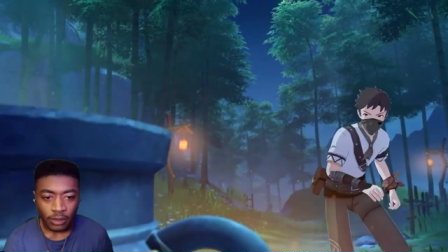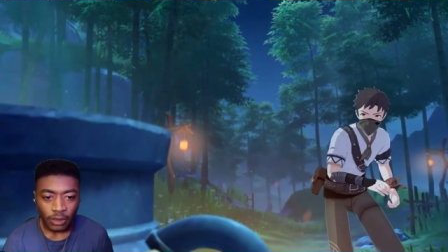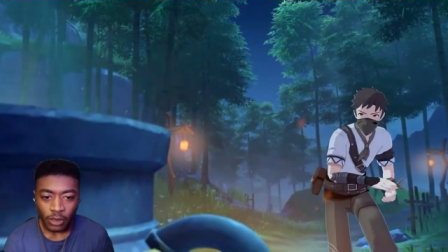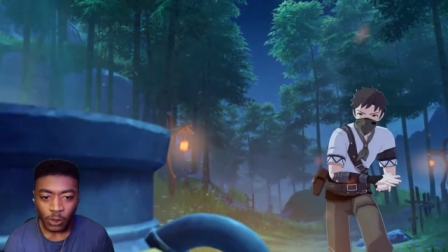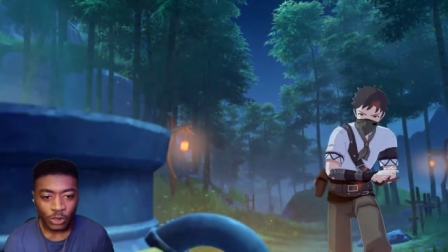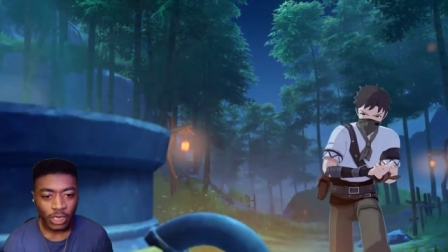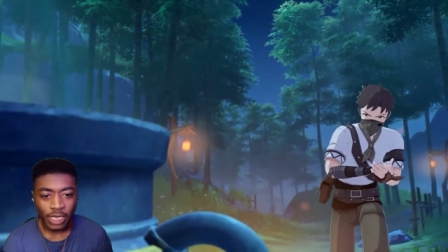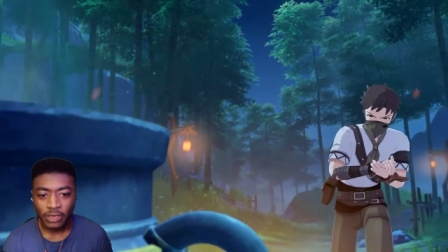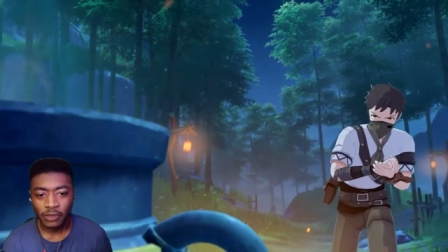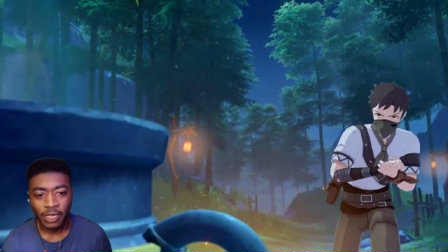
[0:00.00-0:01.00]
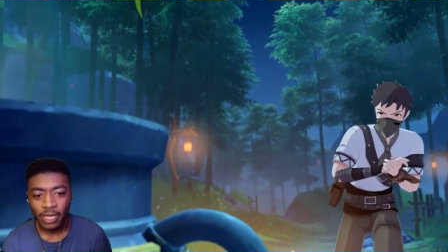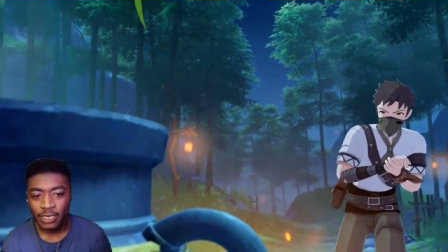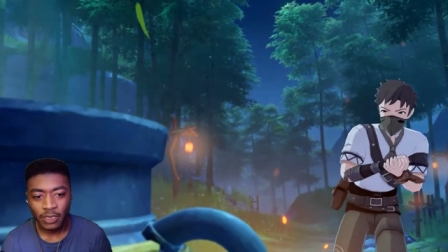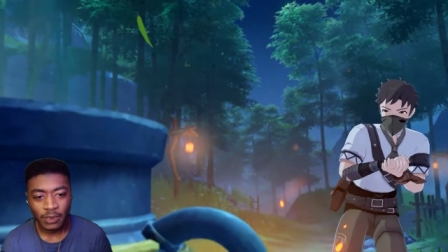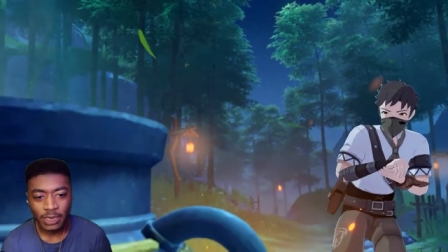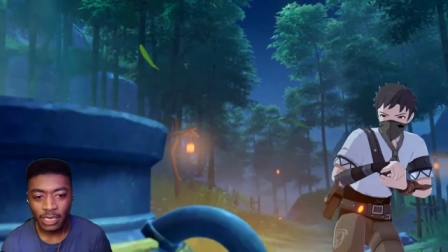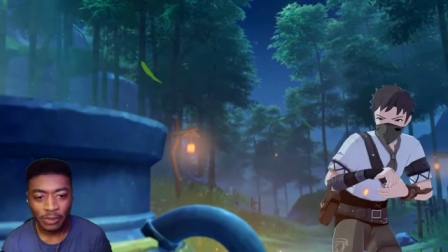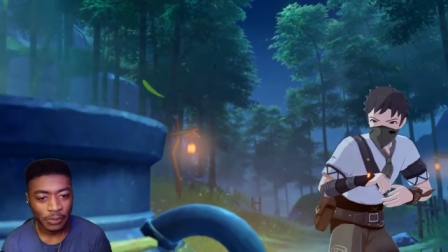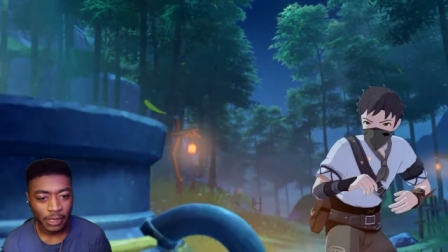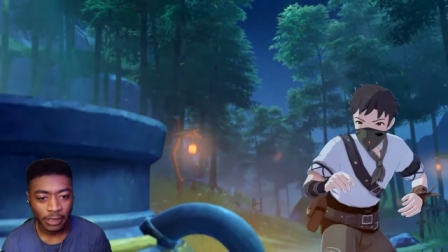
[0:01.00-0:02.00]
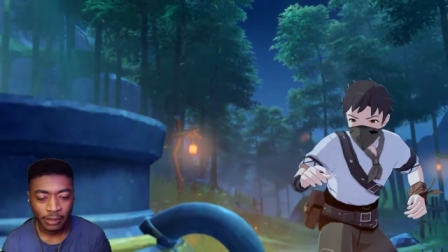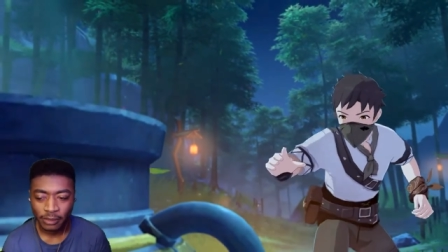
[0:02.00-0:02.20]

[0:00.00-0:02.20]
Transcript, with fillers: Oh, we're trying to get their hands on something, man.